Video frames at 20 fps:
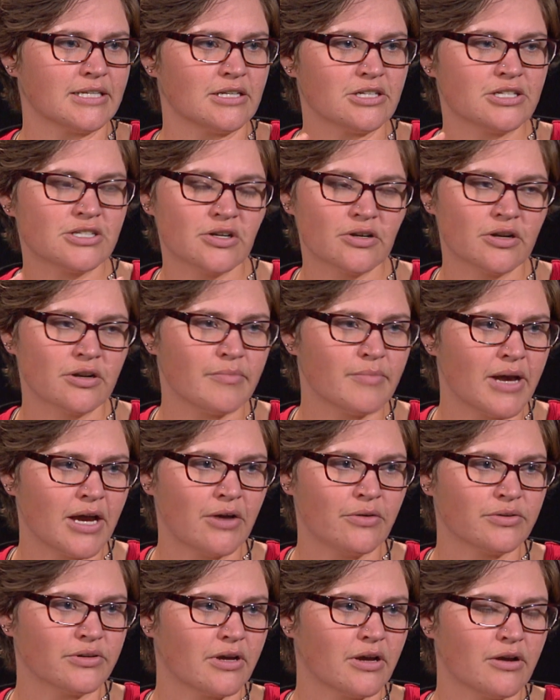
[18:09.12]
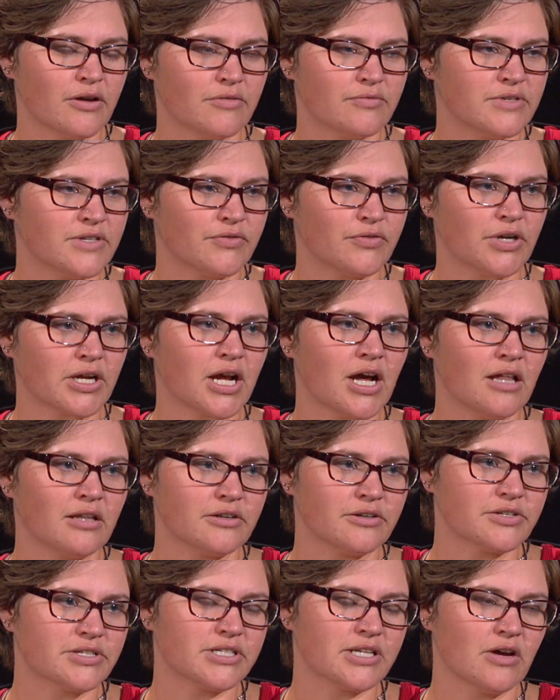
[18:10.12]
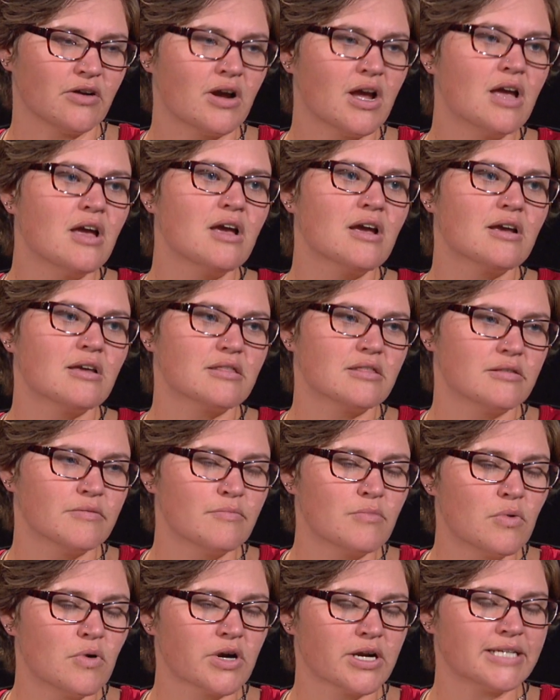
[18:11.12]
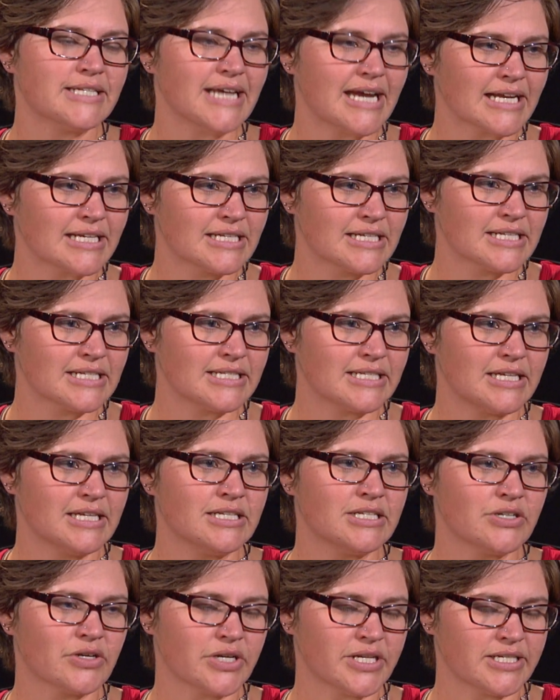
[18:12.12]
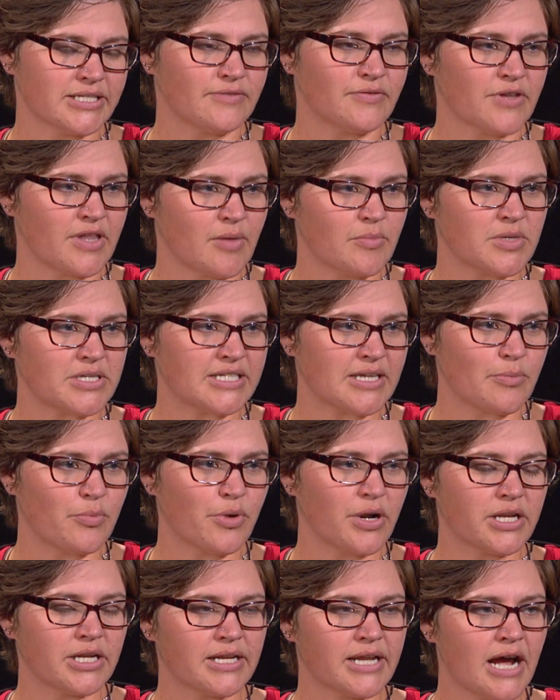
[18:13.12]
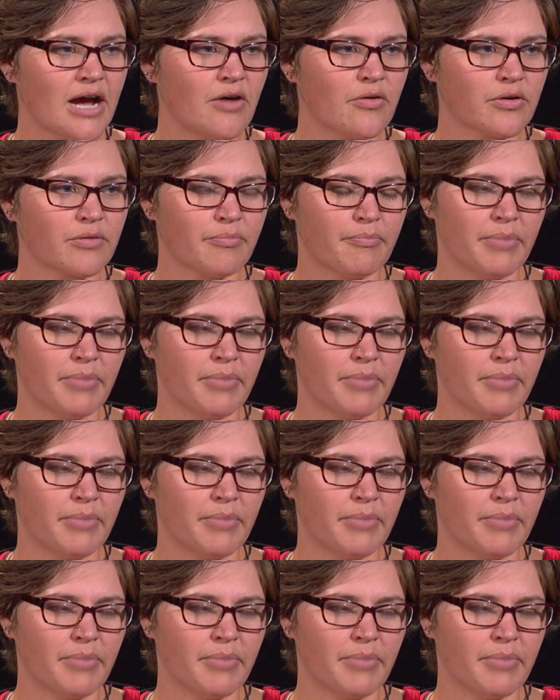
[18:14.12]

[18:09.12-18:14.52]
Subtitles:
a certain amount of different colors. So the more intact it is, the easier it is for them to separate it out.